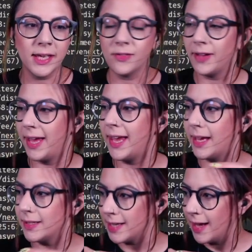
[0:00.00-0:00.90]
of it
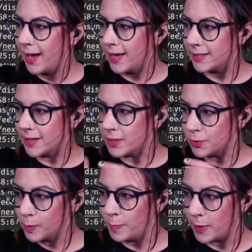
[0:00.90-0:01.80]
is, it starts
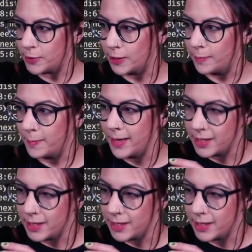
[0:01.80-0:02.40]
from the bottom,